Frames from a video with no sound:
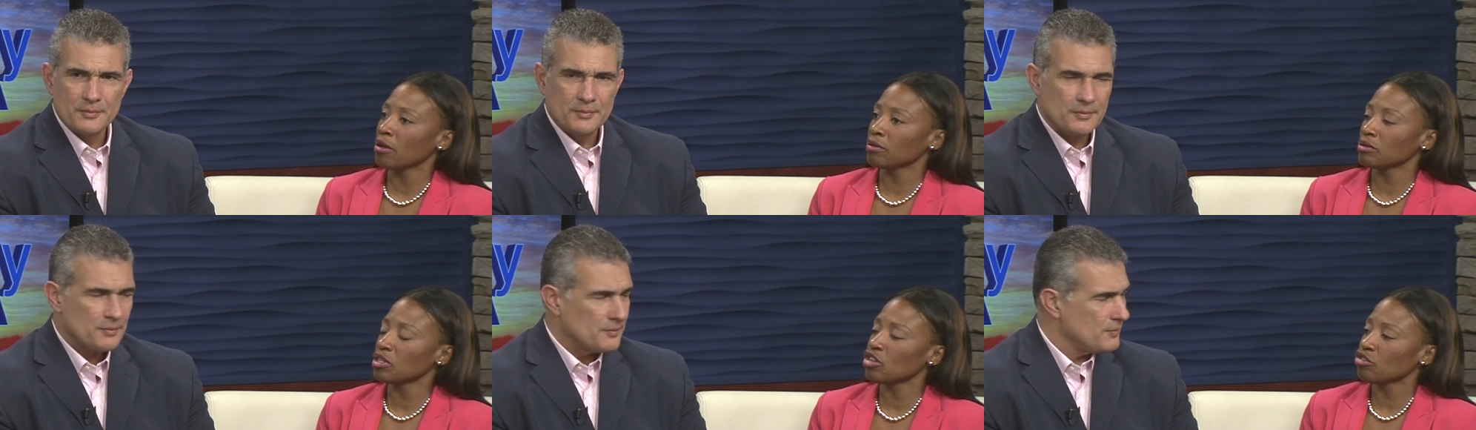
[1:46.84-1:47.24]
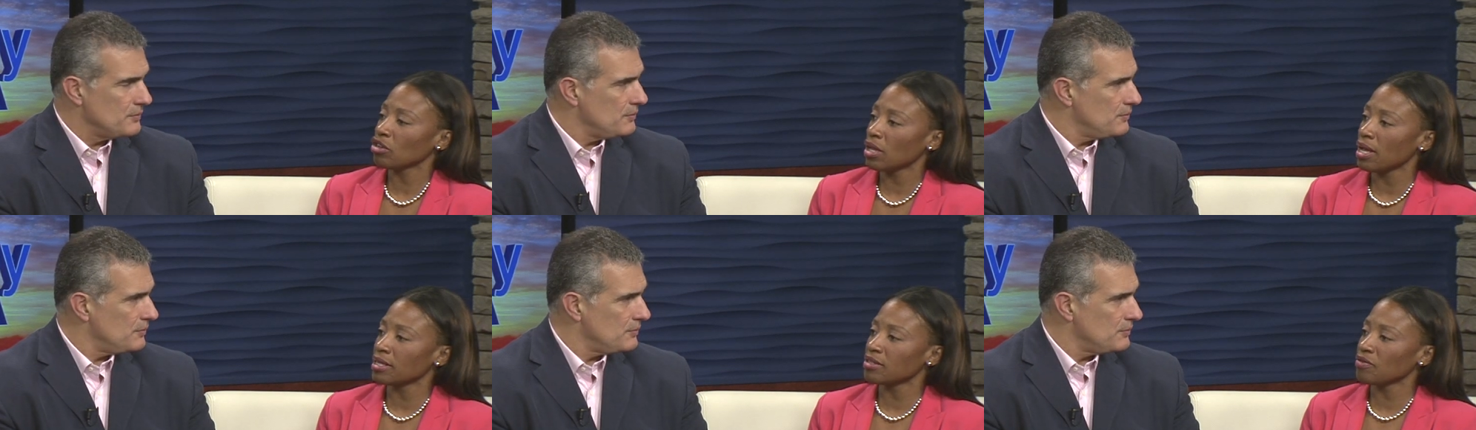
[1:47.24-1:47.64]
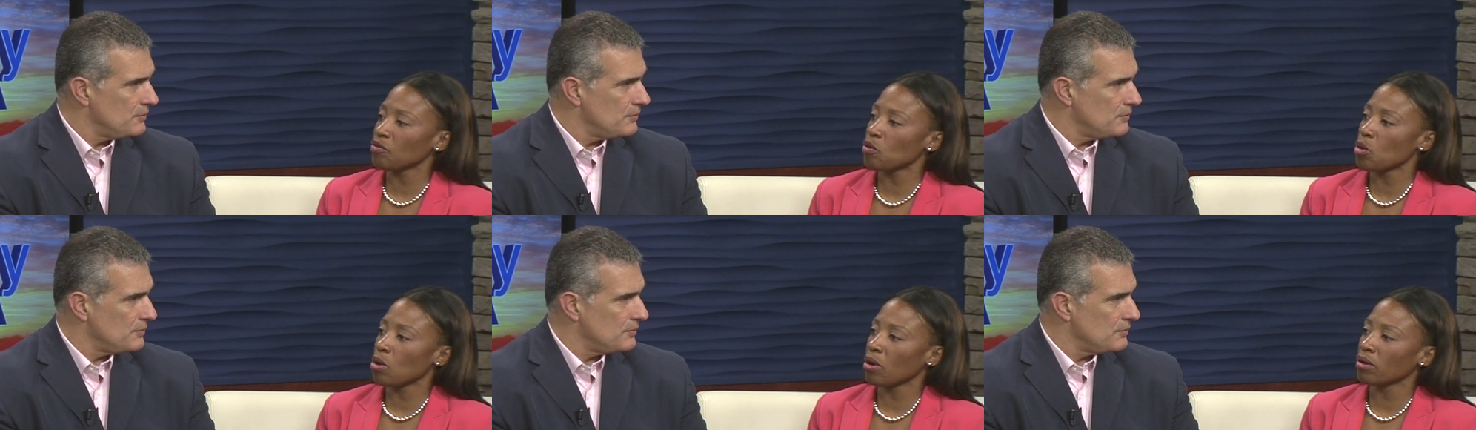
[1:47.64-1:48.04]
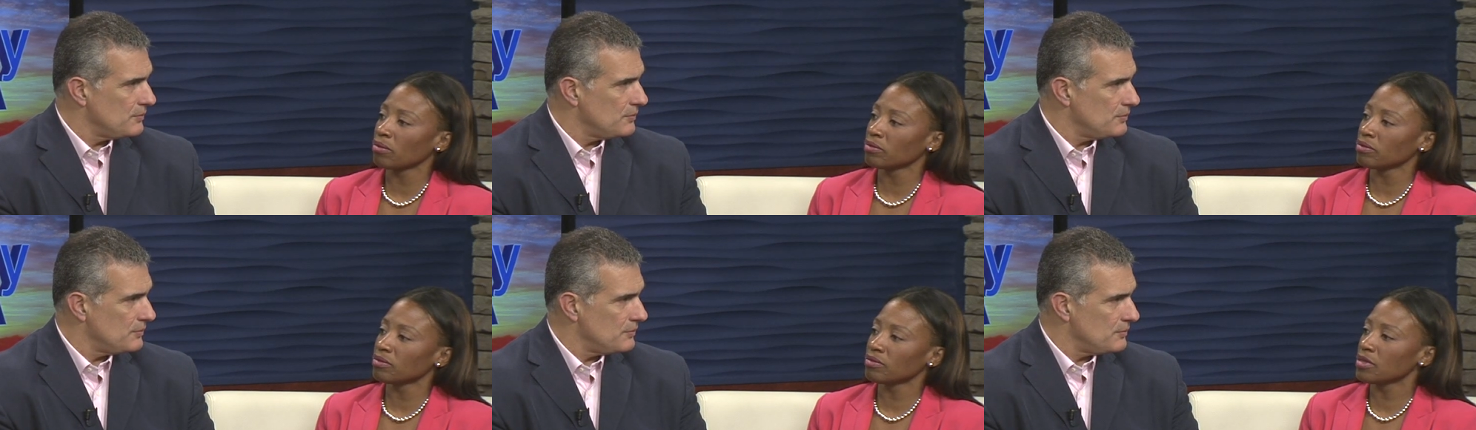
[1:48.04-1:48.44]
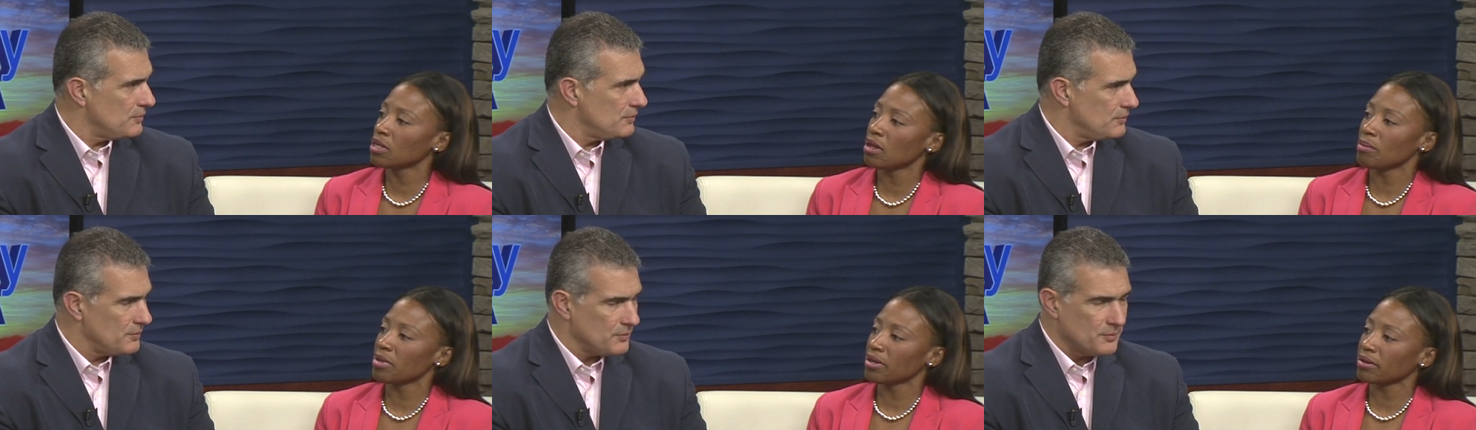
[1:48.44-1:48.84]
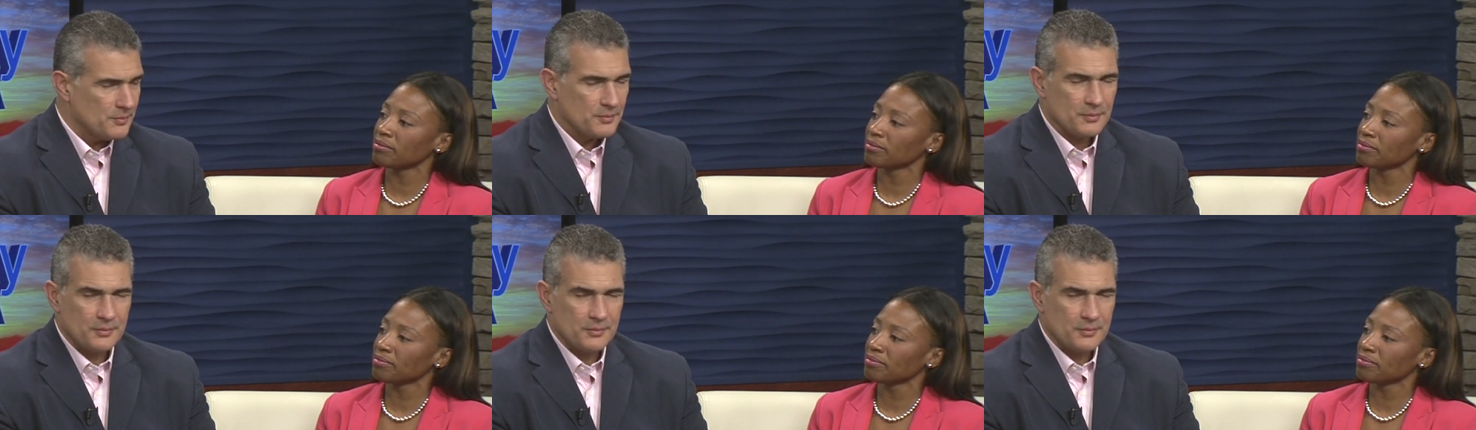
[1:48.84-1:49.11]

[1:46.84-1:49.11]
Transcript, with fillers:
Speaker 1: centralize it for Columbia.